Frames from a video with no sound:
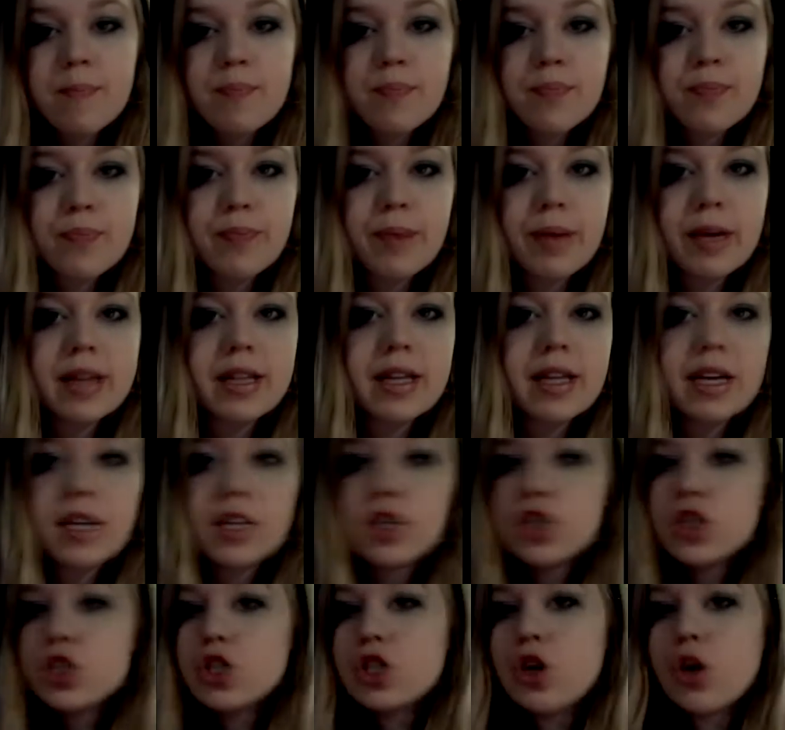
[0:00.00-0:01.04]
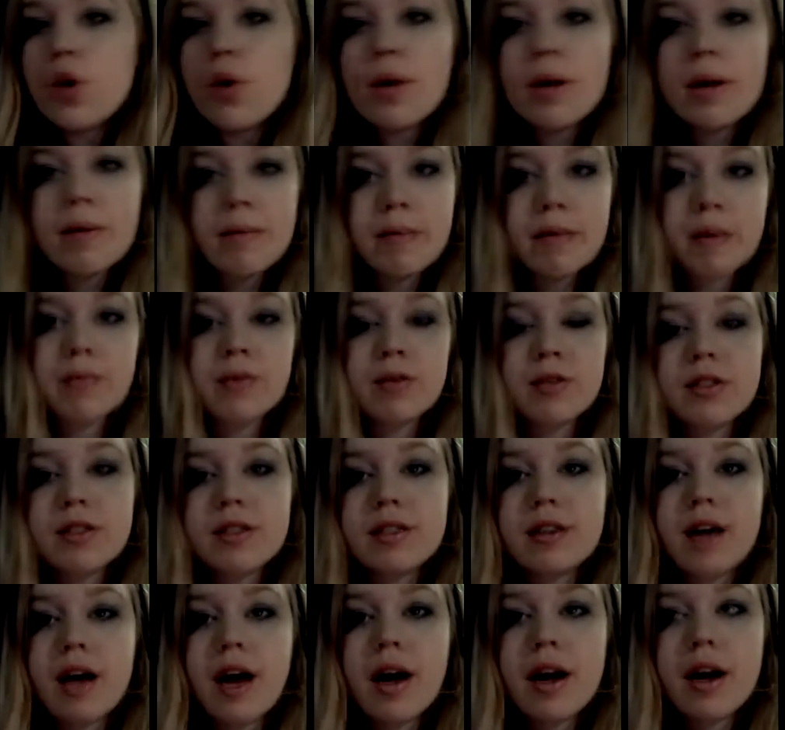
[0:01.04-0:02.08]
by like showing people
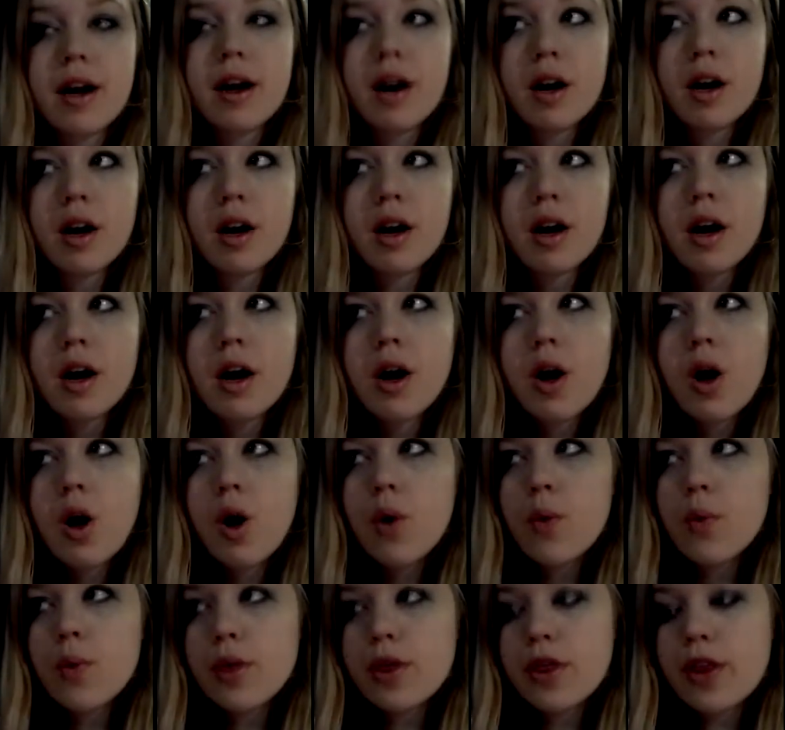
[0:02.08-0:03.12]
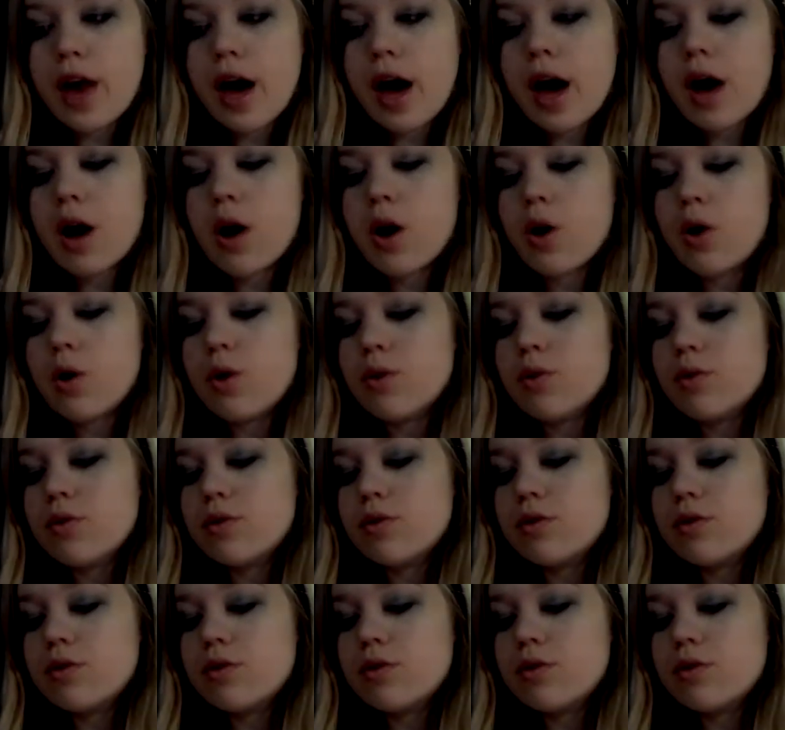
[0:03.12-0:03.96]
desire without